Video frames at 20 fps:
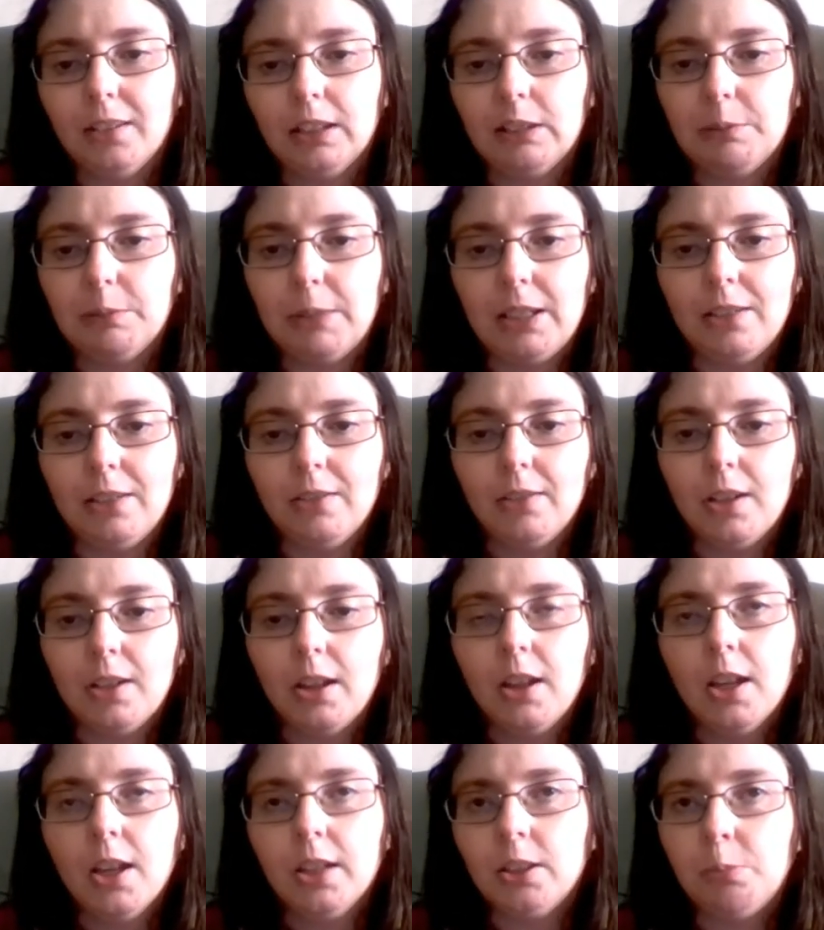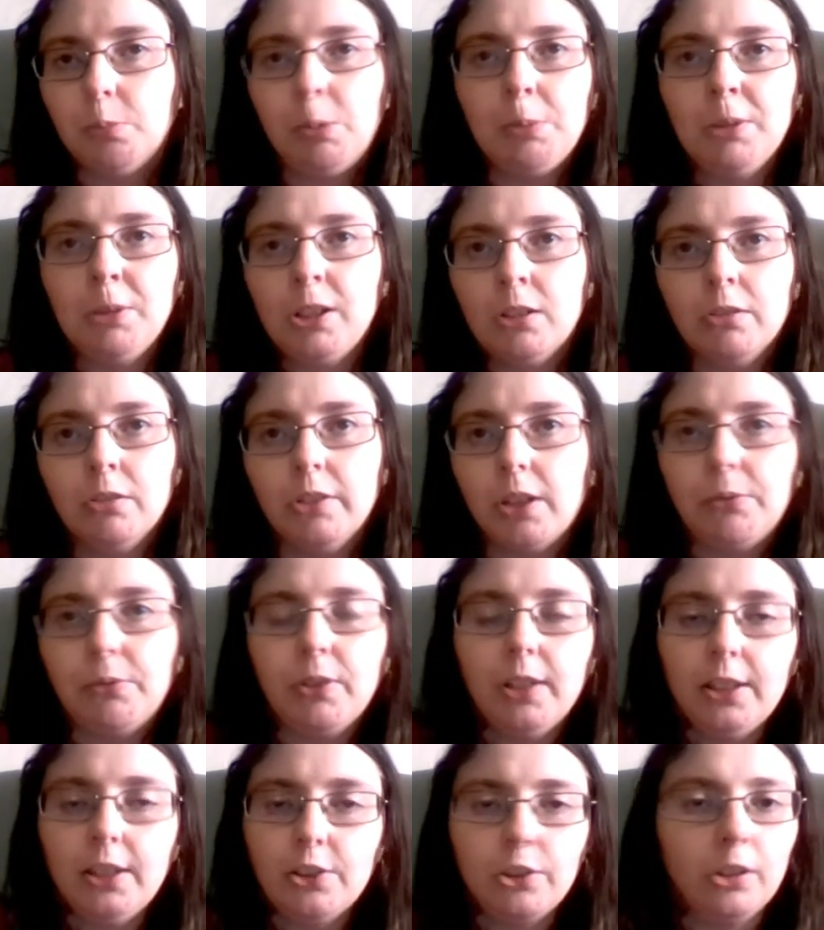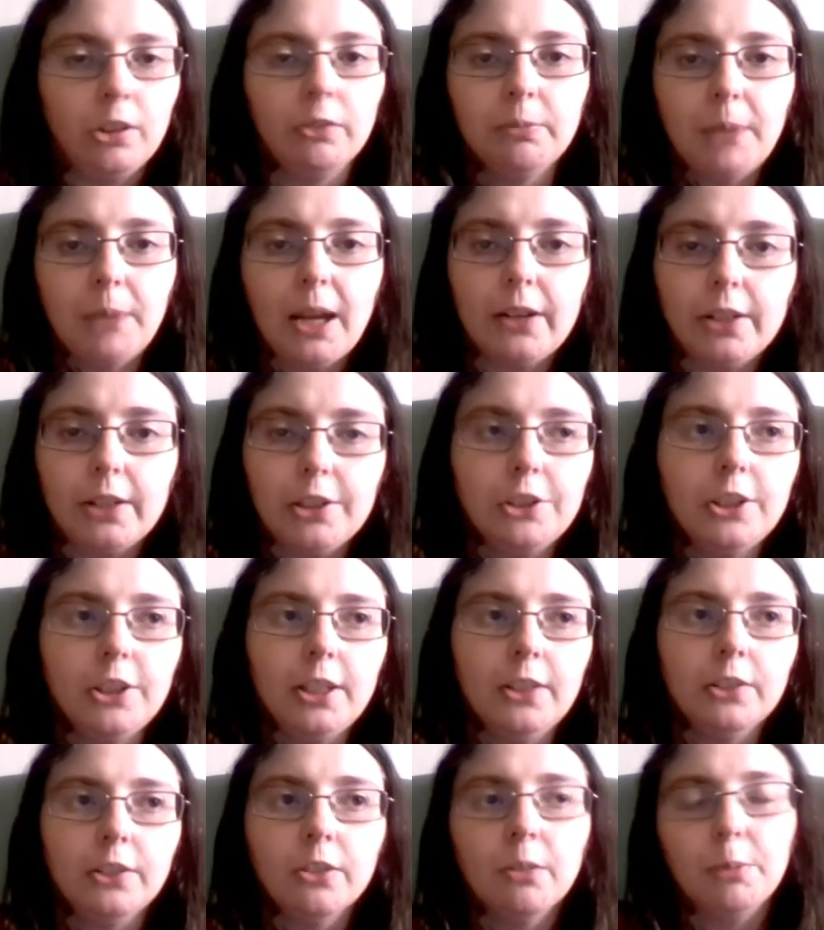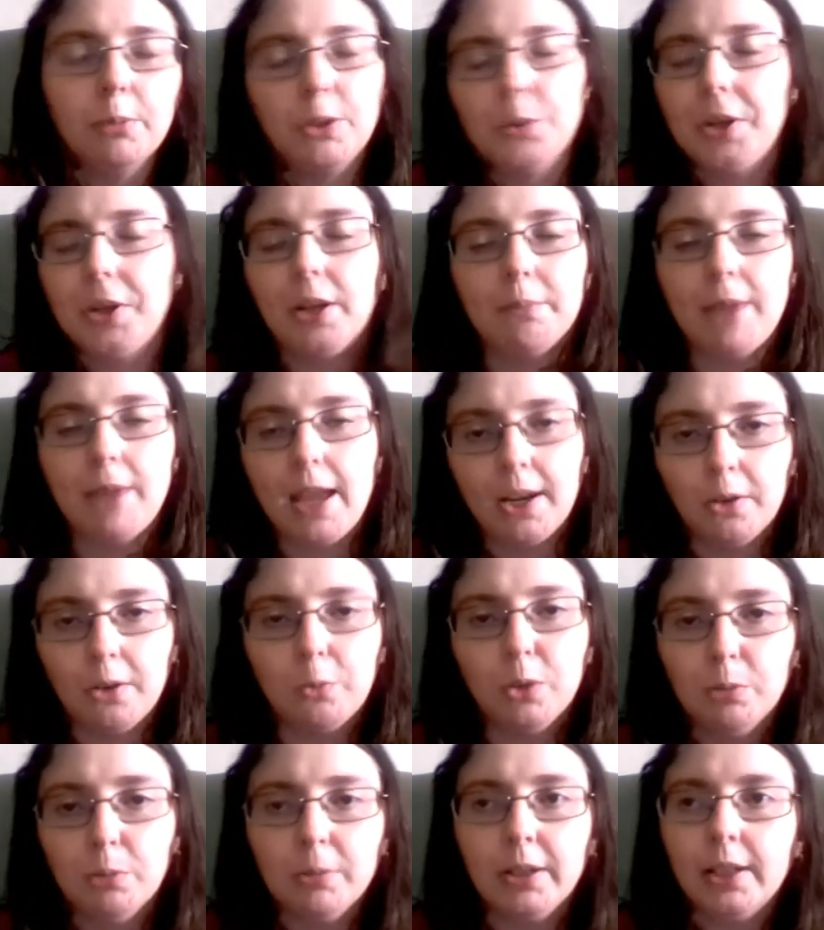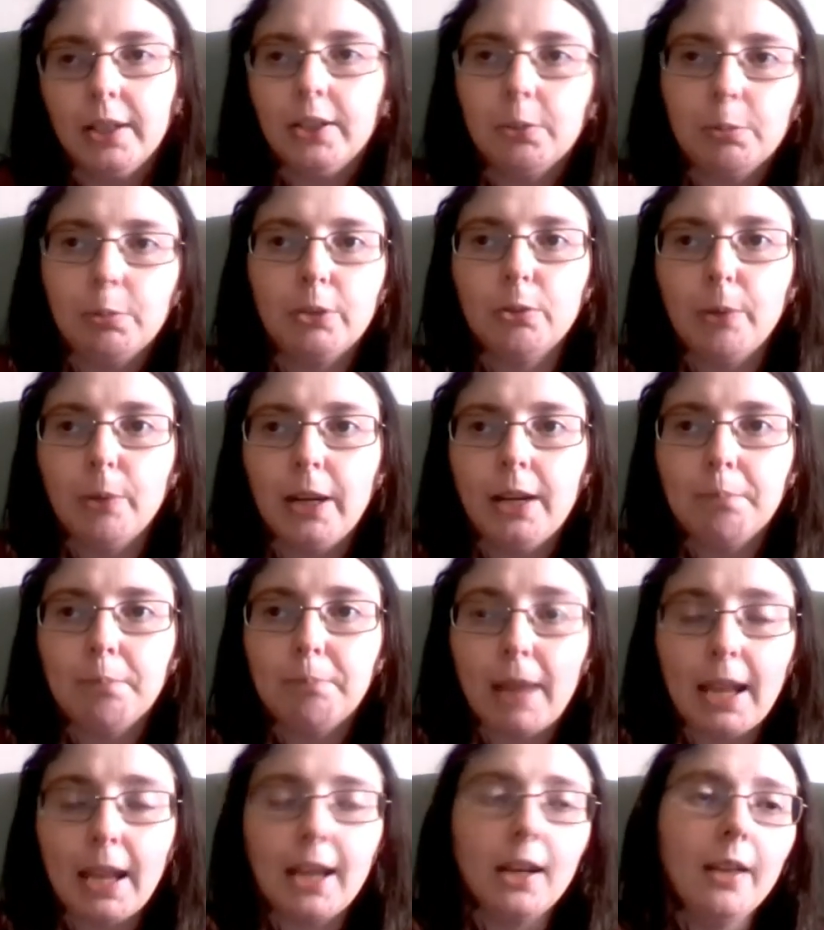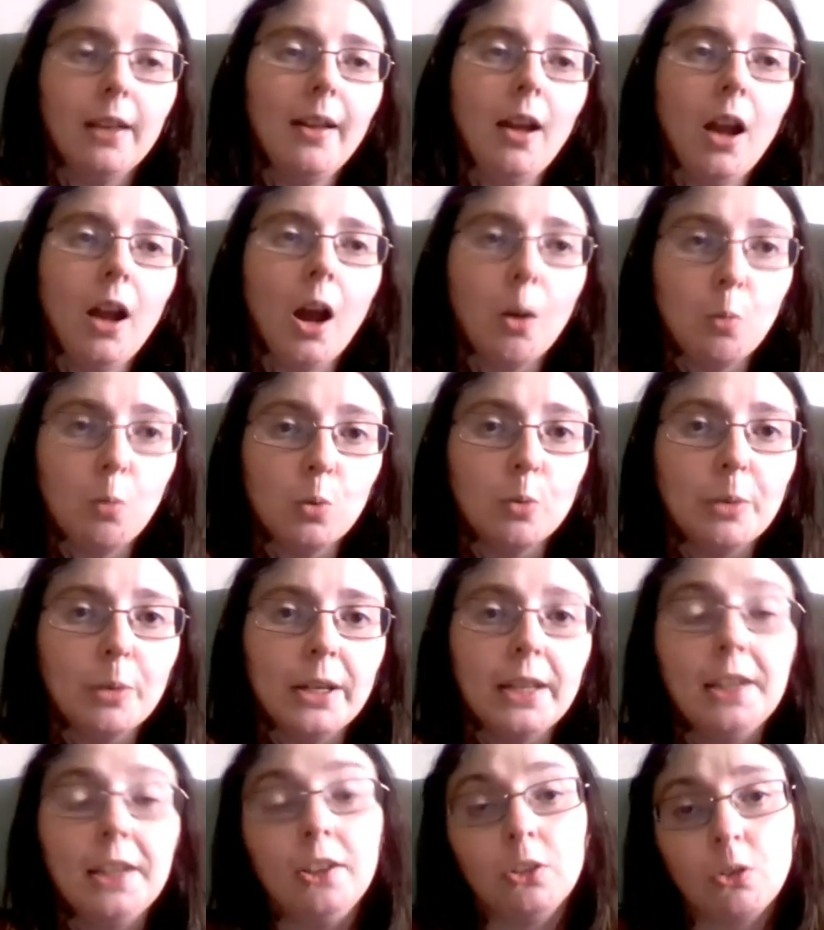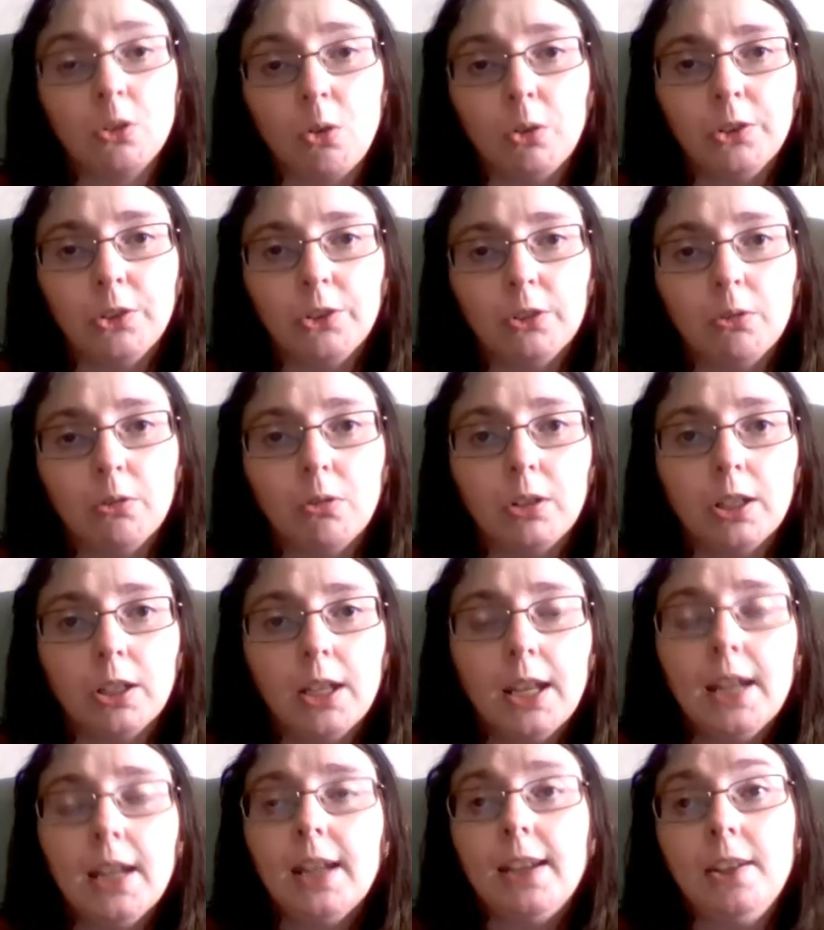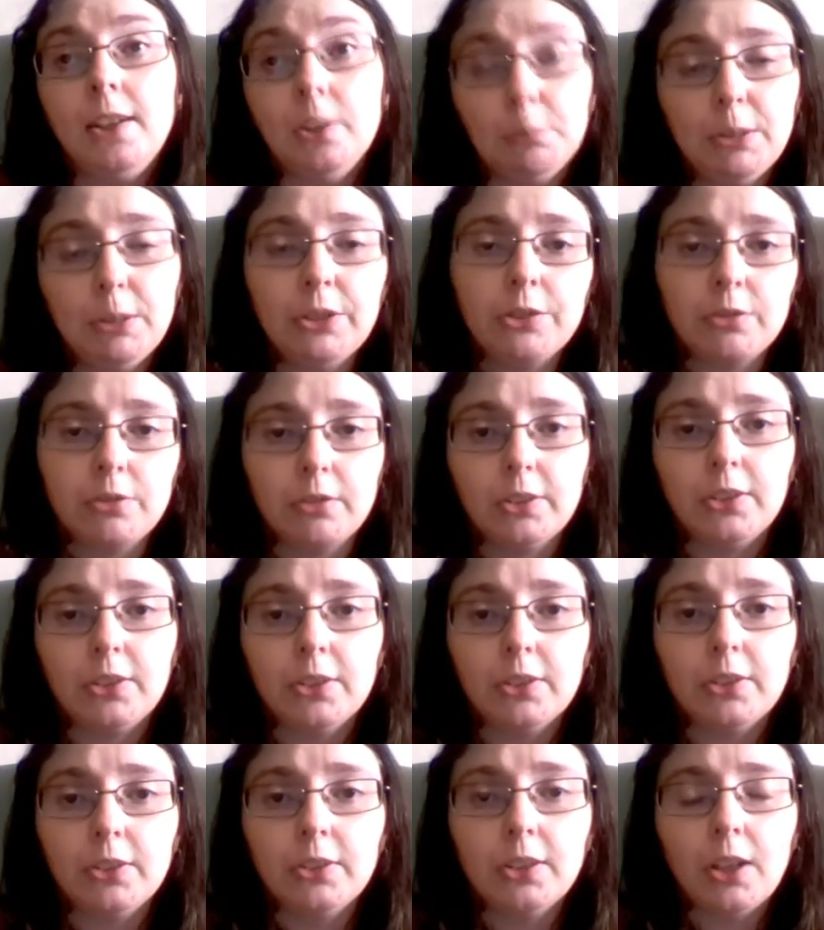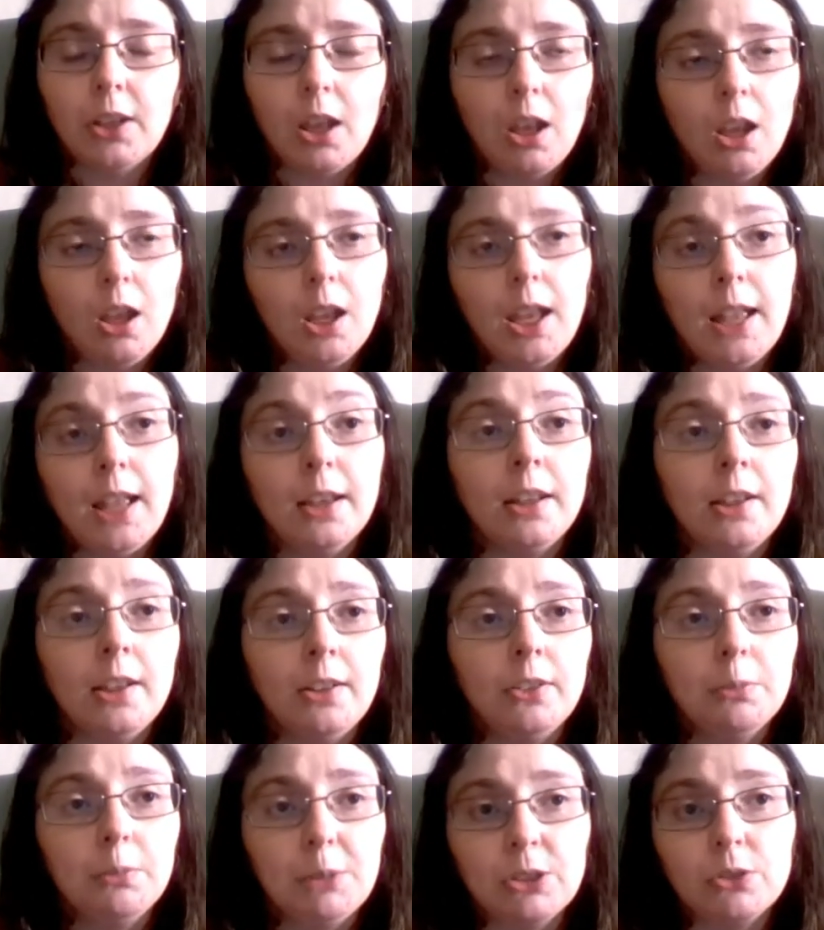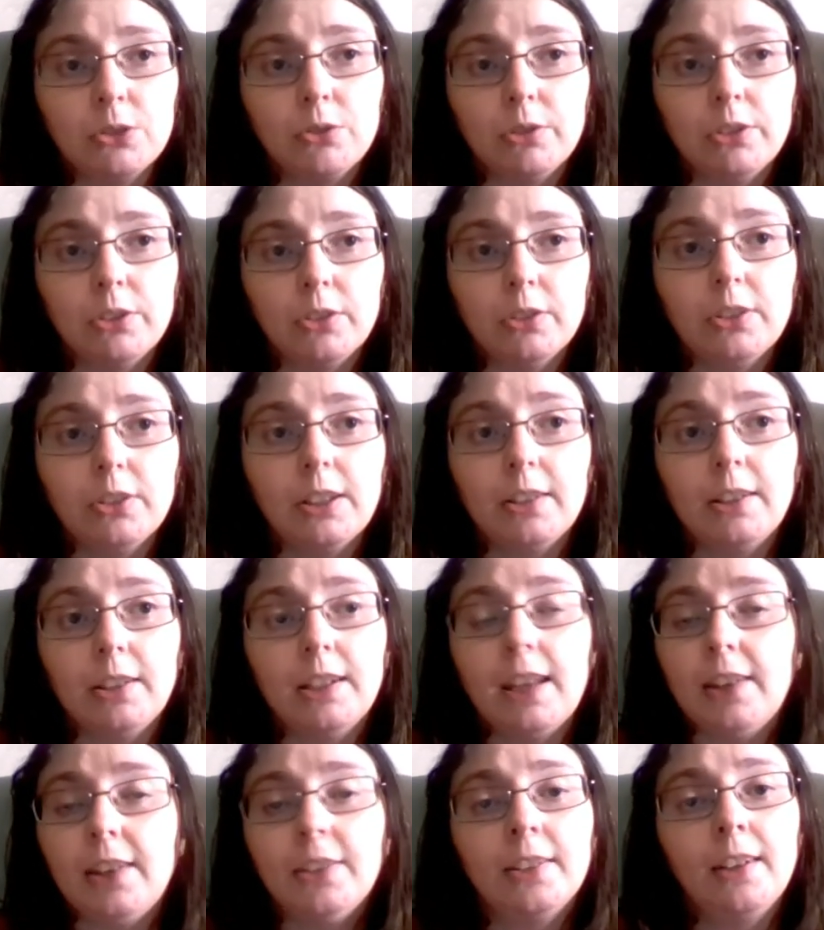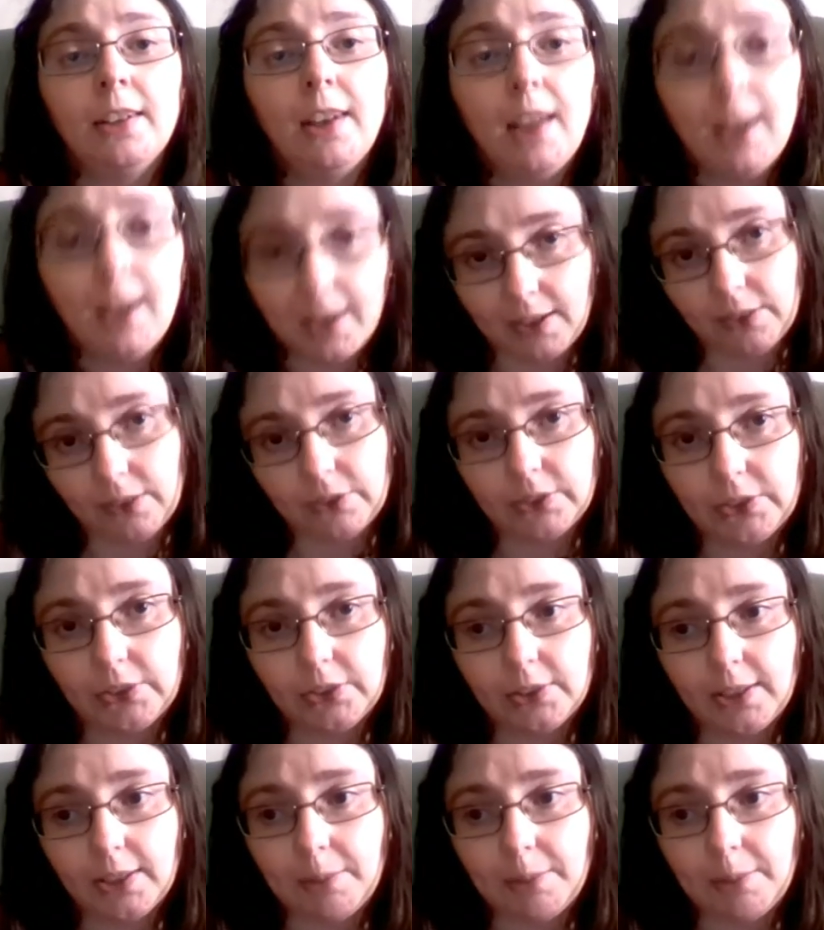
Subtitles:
I mean, the biblical definition of marriage is not between a man and a woman. It's between a man, a woman, his consort, his mistresses, and their slaves.